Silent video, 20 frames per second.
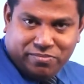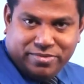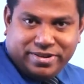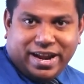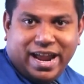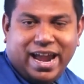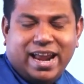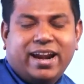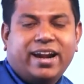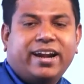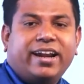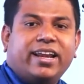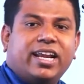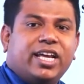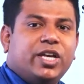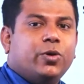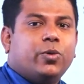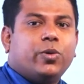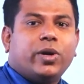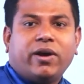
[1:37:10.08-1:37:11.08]
trial and error,
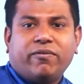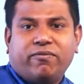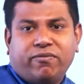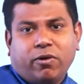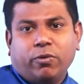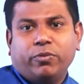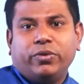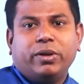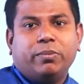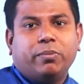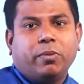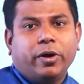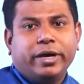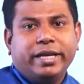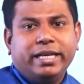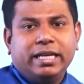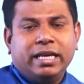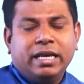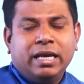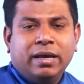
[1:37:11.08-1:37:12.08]
you could have found that
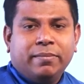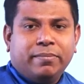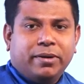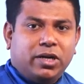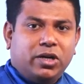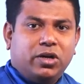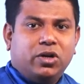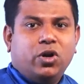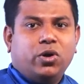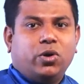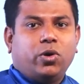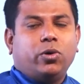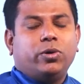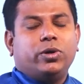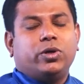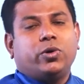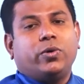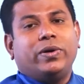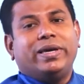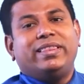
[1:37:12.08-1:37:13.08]
point. But
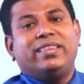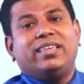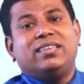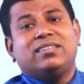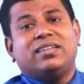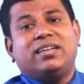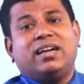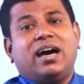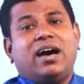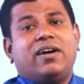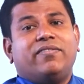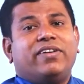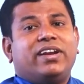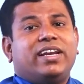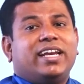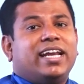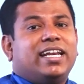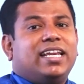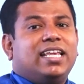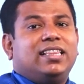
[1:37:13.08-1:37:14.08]
drawing this graph
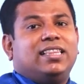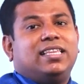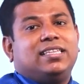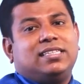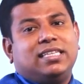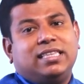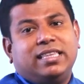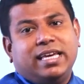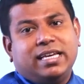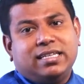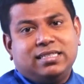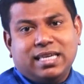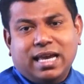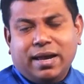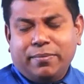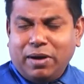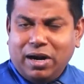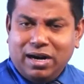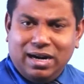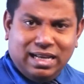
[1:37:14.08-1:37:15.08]
and getting this in the
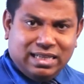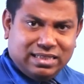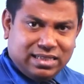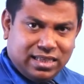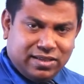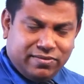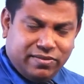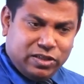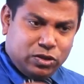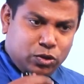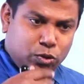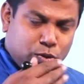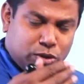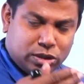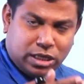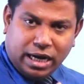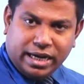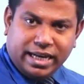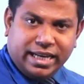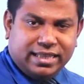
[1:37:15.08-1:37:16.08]
exam, unless otherwise you
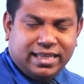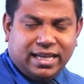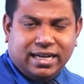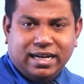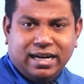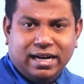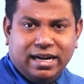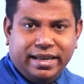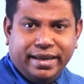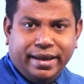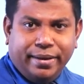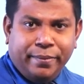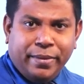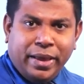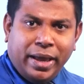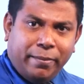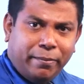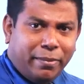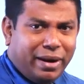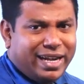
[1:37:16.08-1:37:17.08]
studied that earlier,
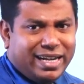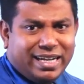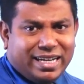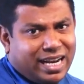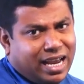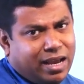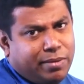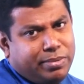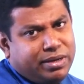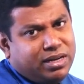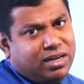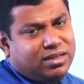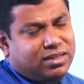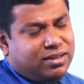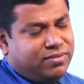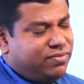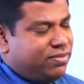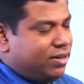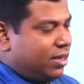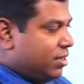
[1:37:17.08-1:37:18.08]
might have been a
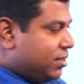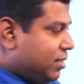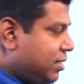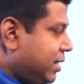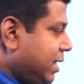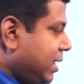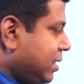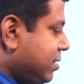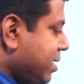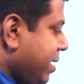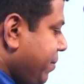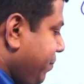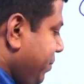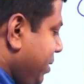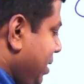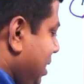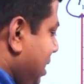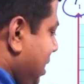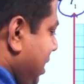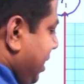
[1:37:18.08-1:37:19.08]
tough task in the exam.
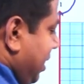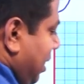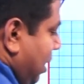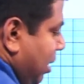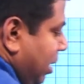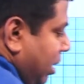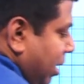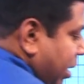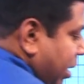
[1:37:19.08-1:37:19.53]
A little